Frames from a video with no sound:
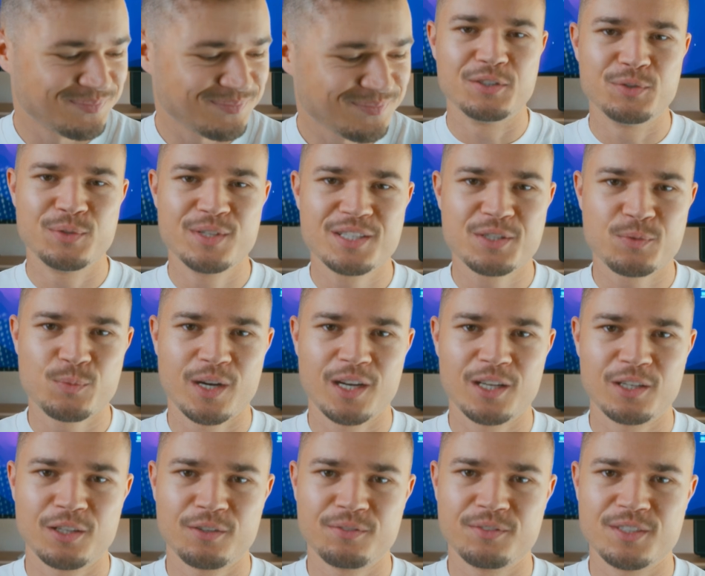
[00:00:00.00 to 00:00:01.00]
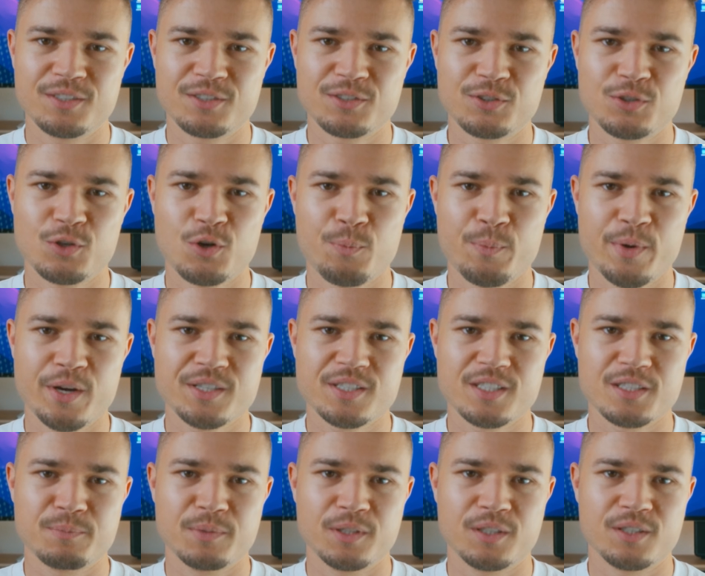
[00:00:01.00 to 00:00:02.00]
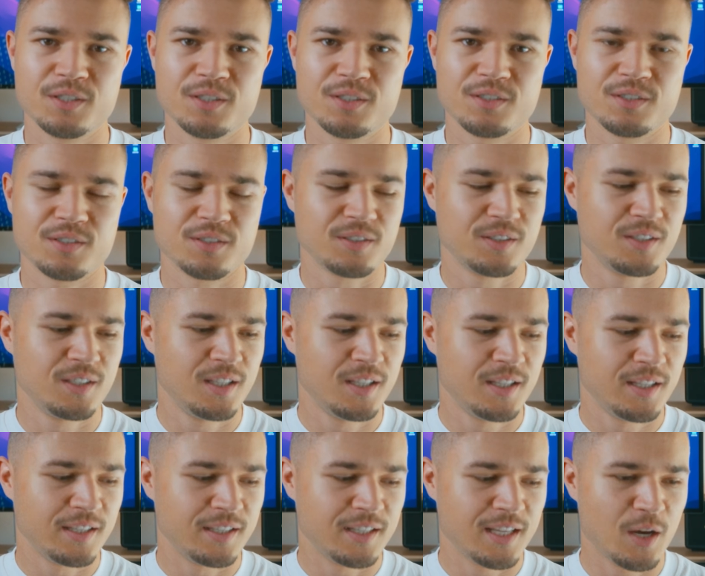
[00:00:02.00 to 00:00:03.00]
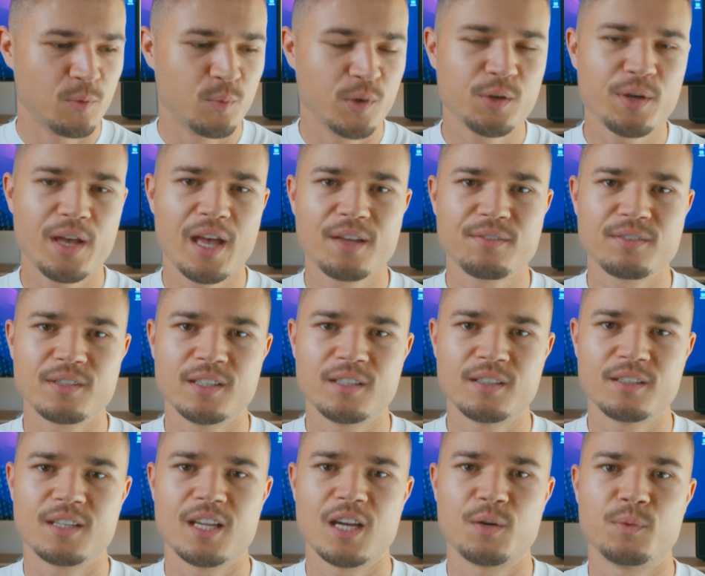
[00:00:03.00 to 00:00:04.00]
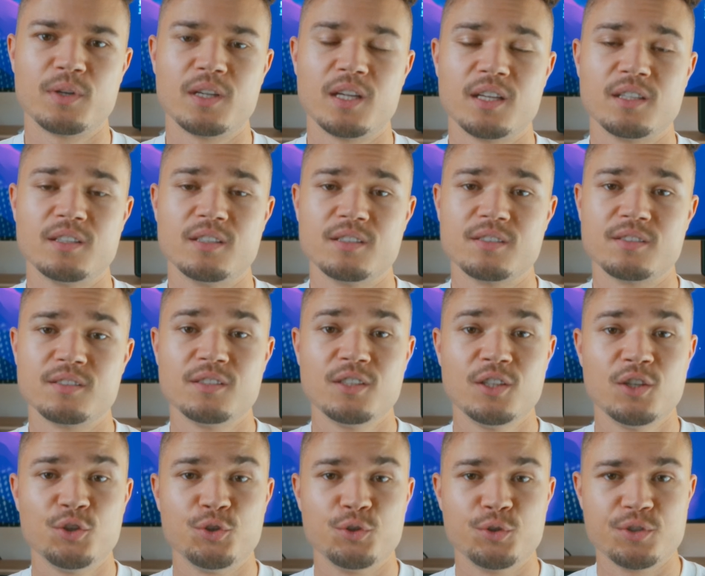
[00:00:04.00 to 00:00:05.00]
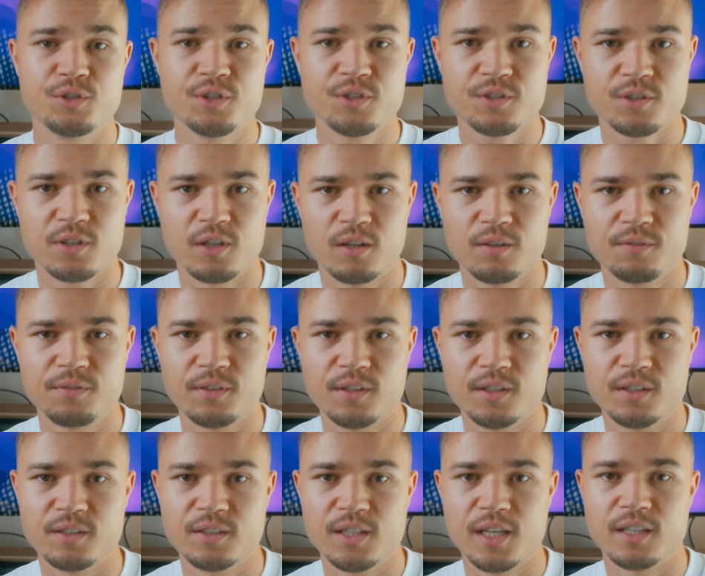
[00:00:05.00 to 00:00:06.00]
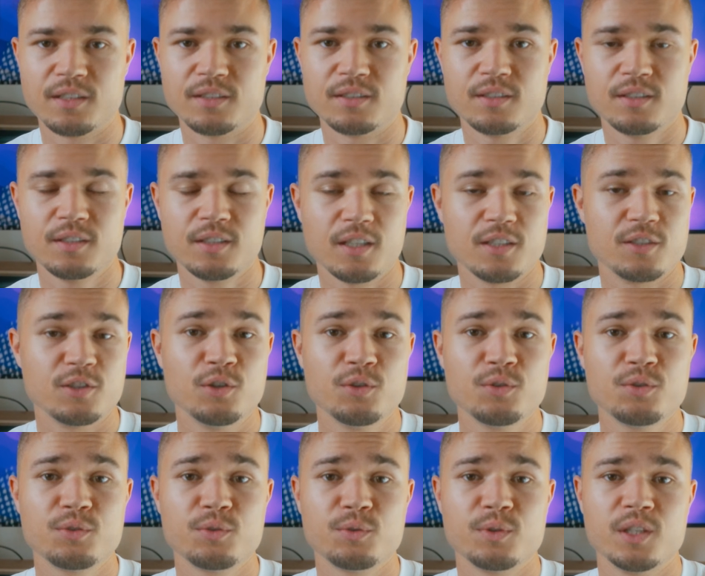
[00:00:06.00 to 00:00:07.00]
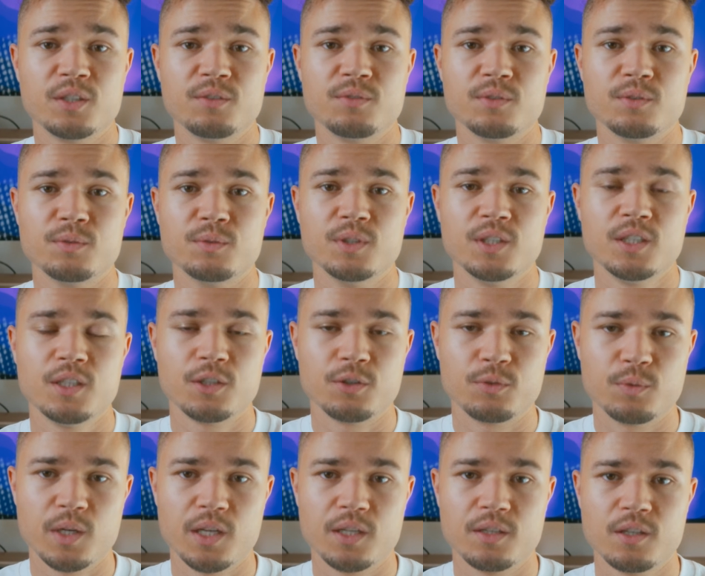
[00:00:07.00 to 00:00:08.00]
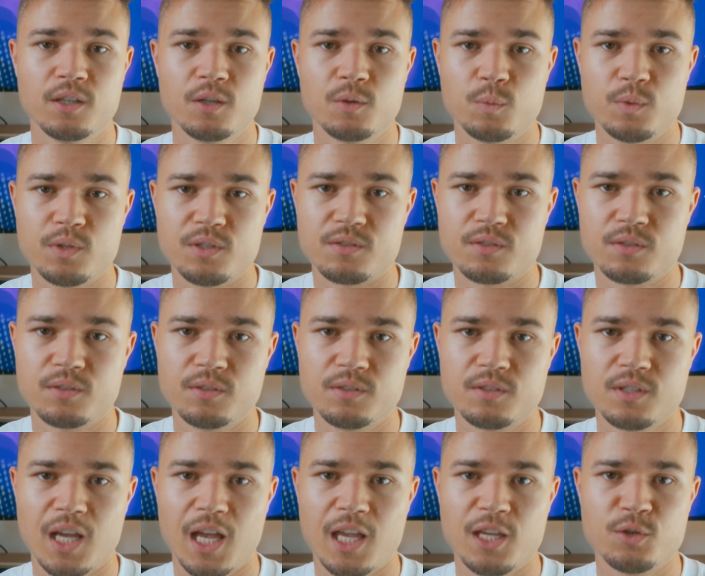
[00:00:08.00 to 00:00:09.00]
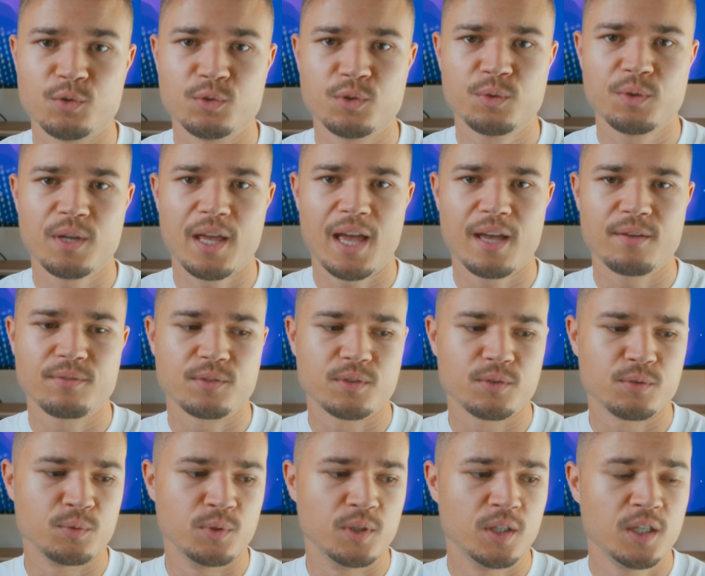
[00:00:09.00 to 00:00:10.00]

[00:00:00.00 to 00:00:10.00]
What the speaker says: the reason why I love this so much is because, yeah, when you have a little camera like this, you're just confident that it's going to give you great results and you don't have to